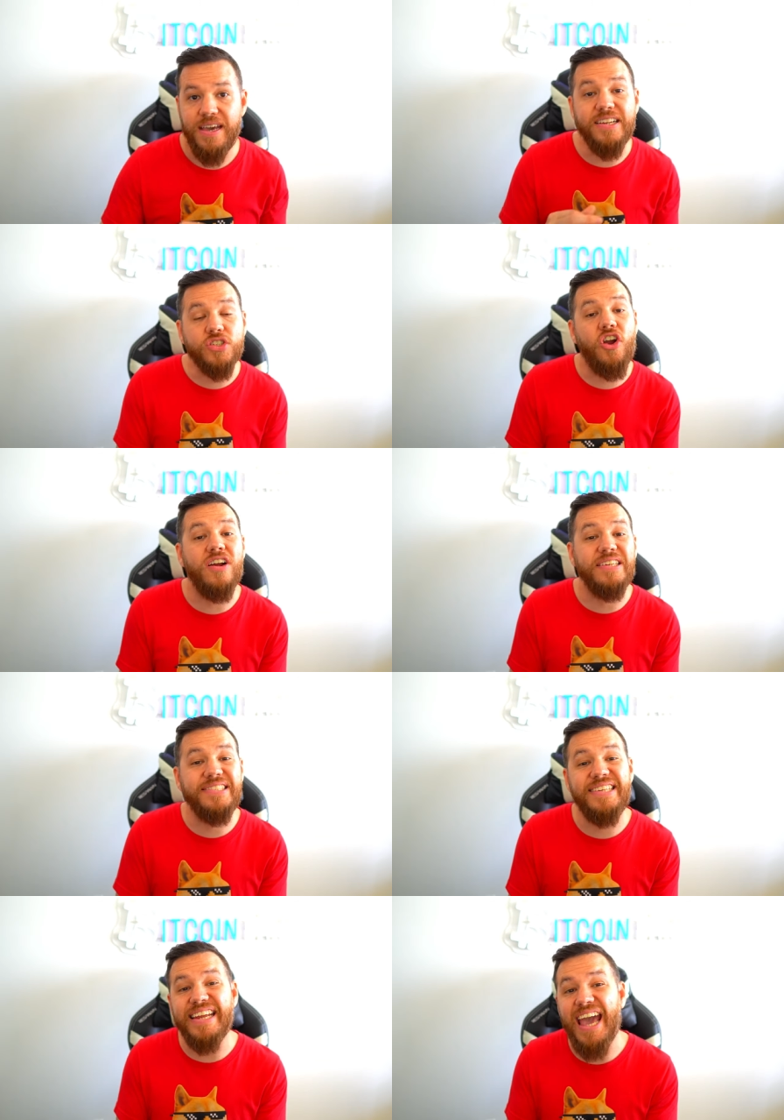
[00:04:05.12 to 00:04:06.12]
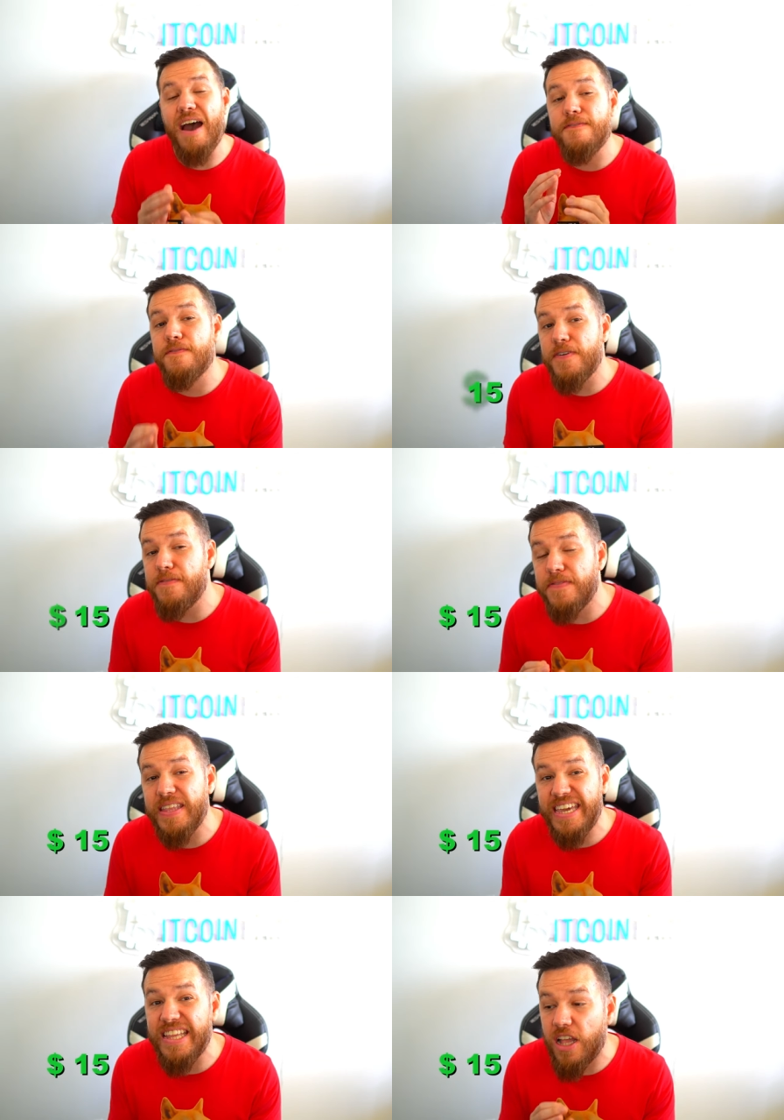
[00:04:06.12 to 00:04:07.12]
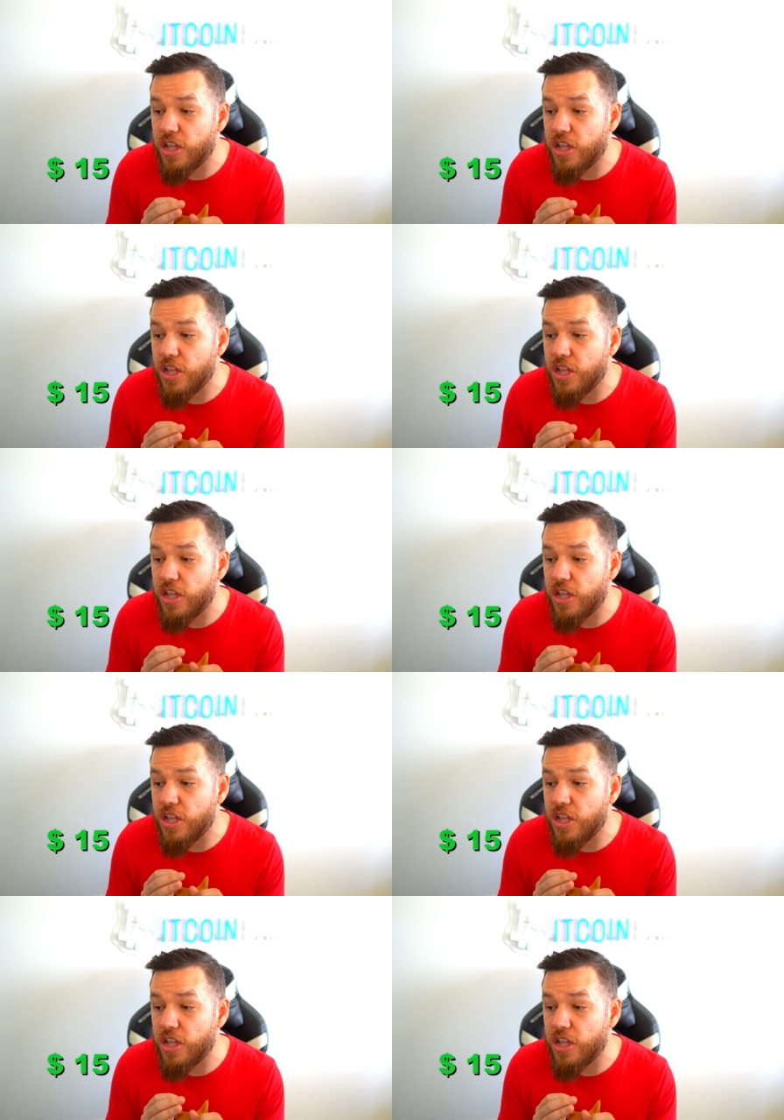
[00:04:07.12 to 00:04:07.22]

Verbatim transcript: is currently sitting at fifteen